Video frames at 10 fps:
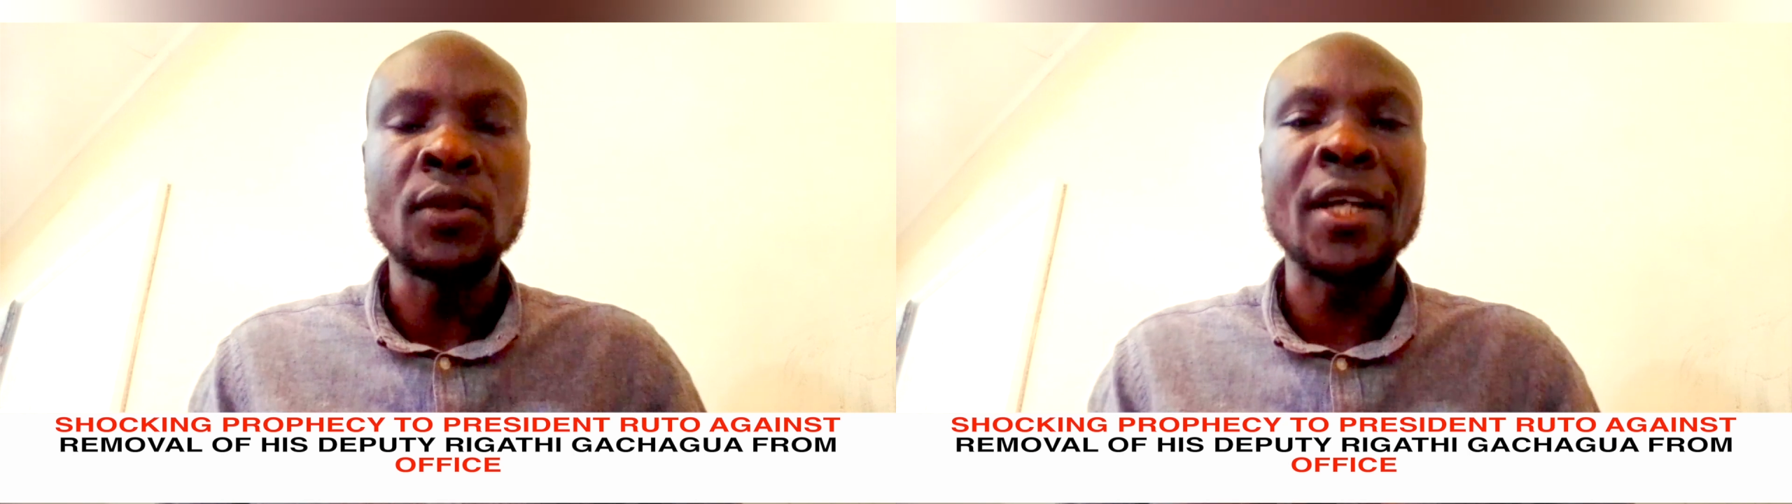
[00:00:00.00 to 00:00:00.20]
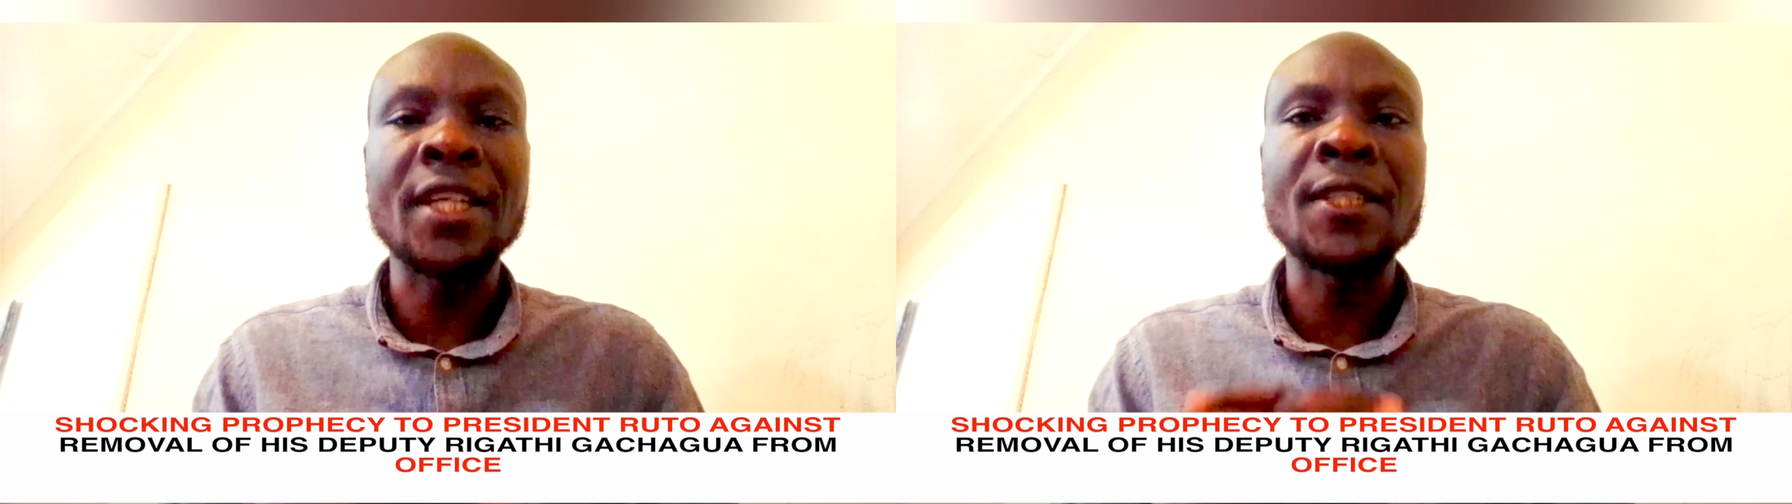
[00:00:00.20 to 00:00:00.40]

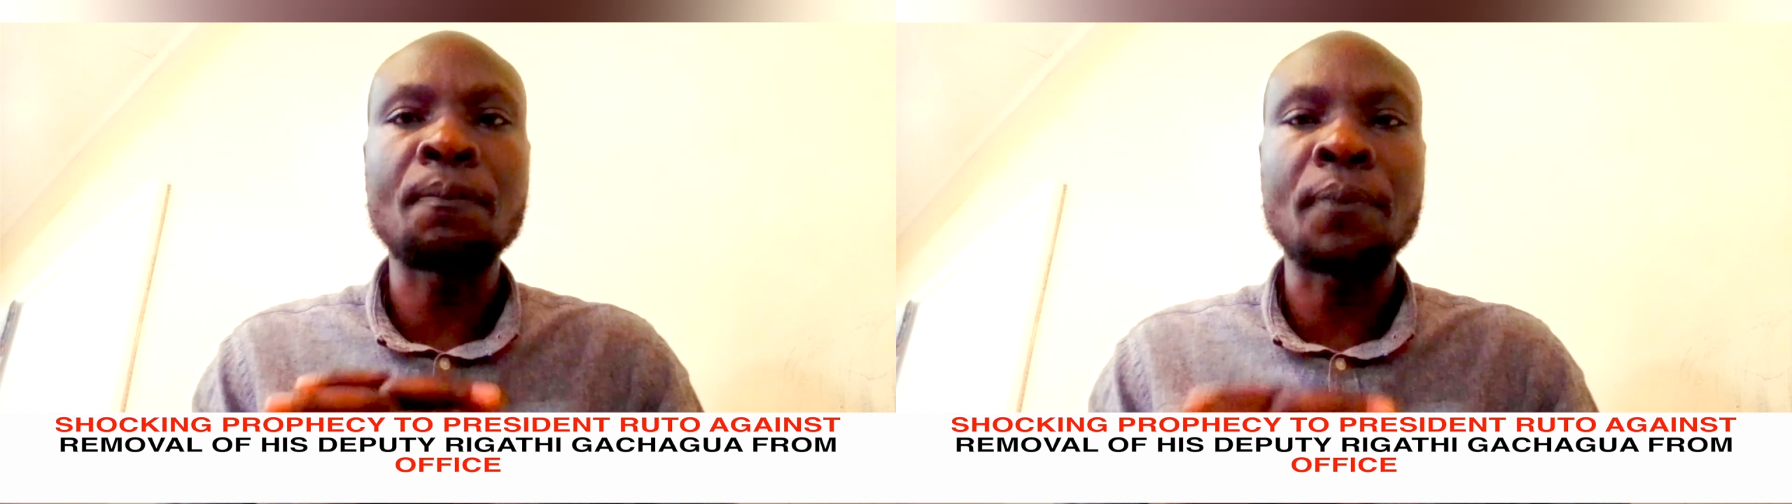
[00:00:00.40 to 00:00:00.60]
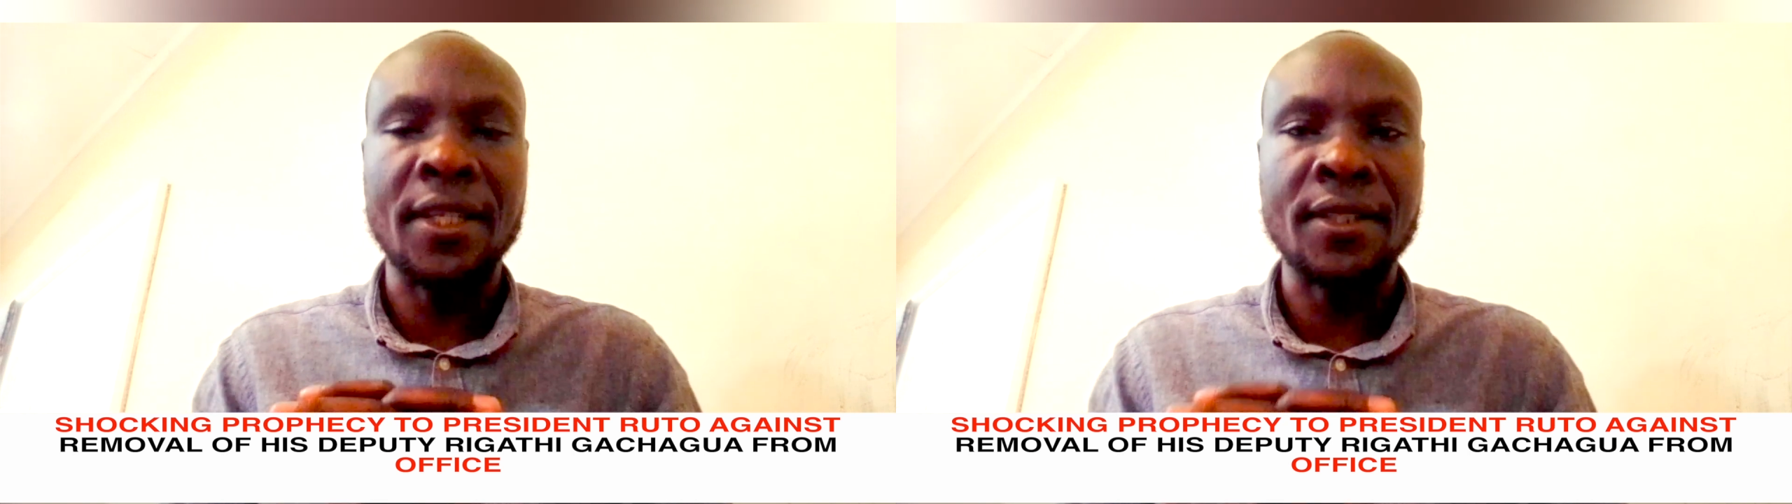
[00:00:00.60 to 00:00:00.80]
to
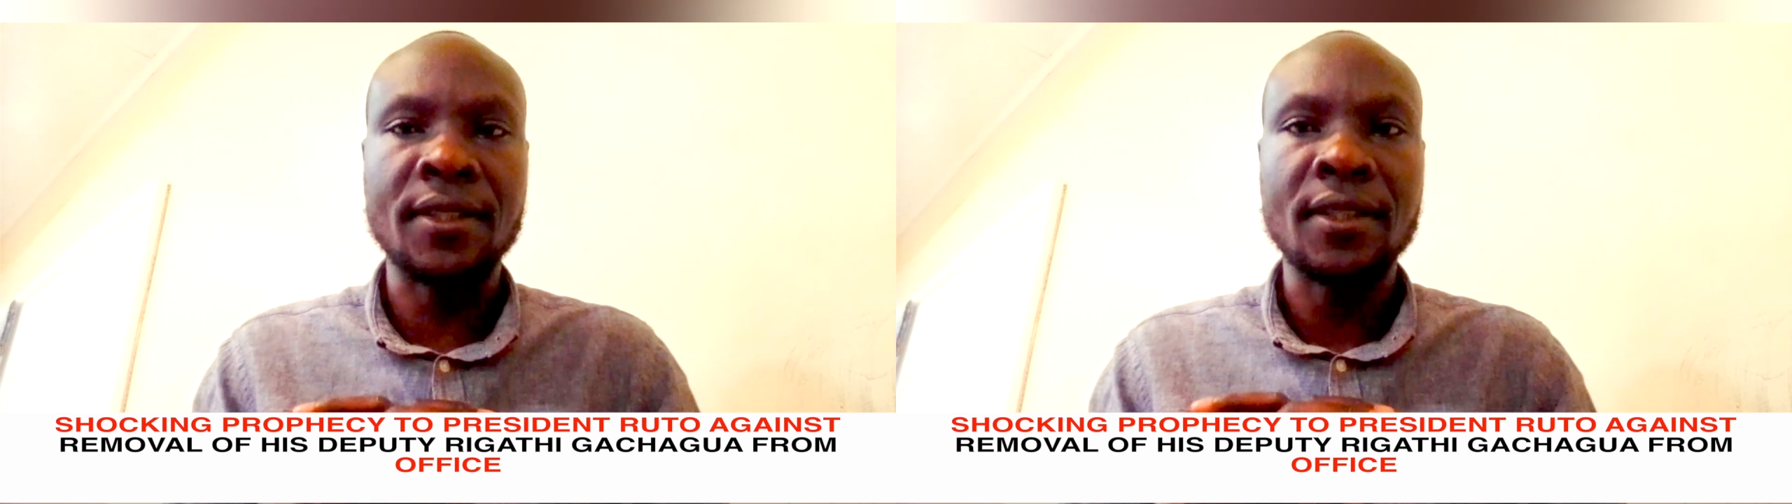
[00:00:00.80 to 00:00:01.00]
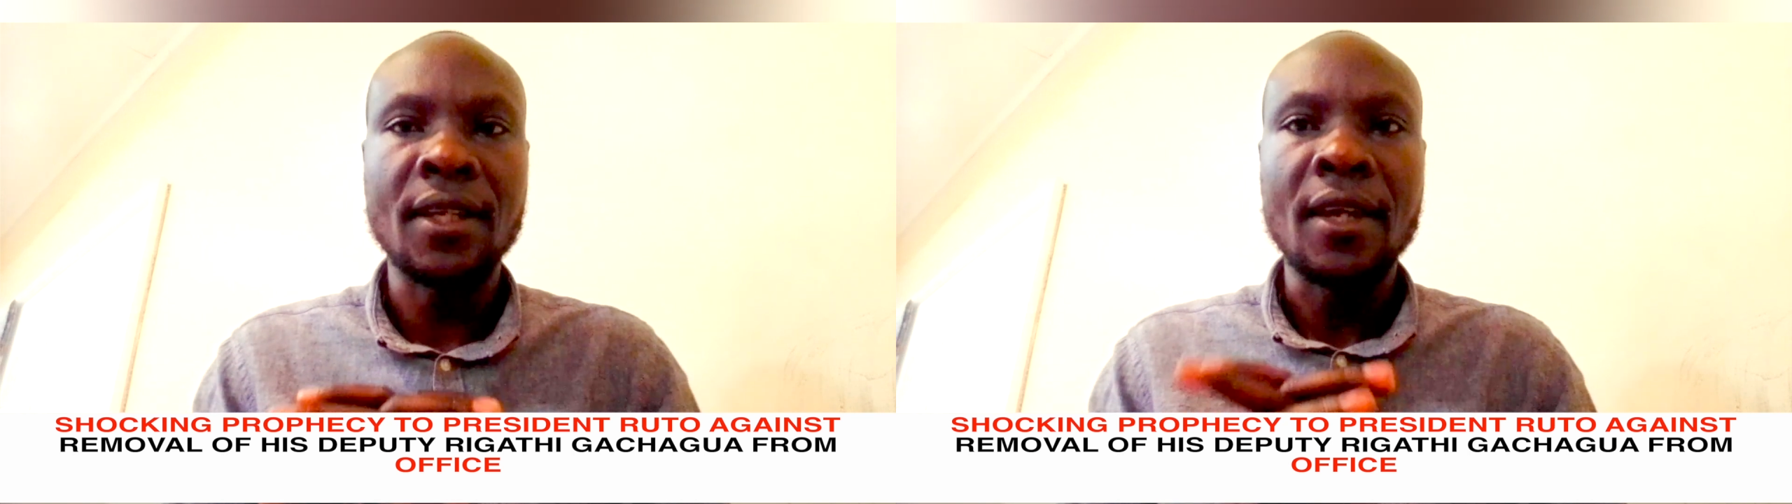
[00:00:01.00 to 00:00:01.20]

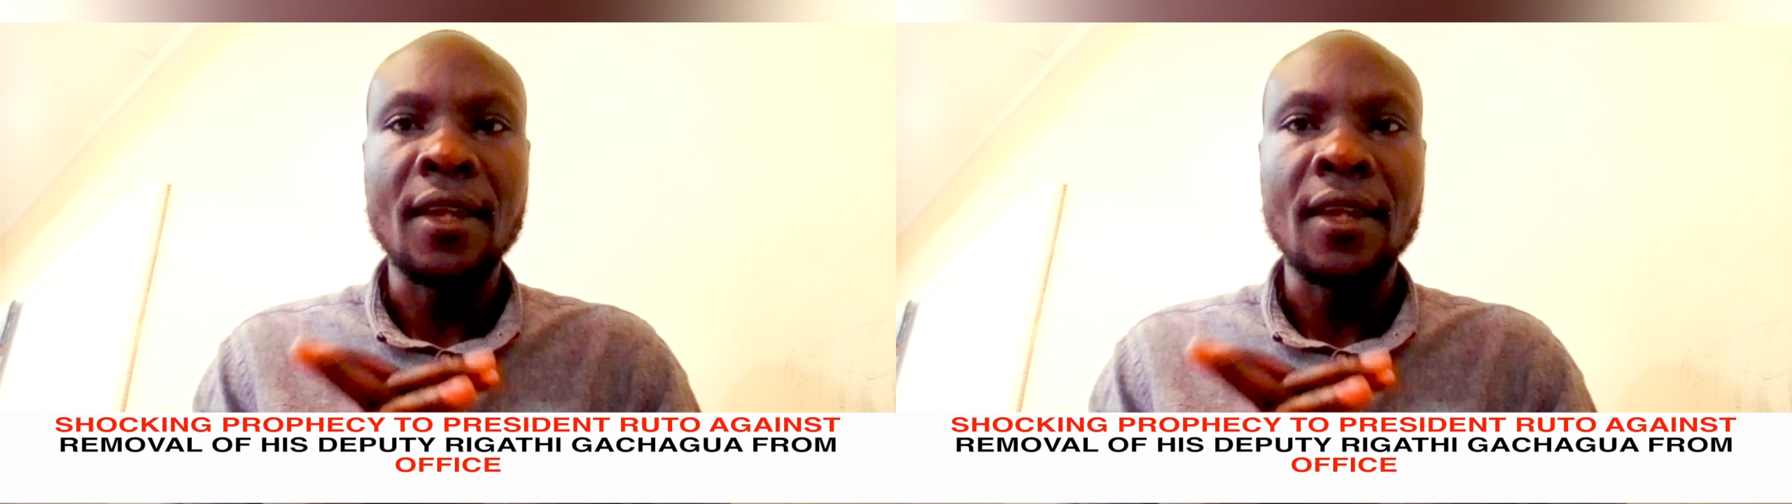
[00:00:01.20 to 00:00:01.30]
express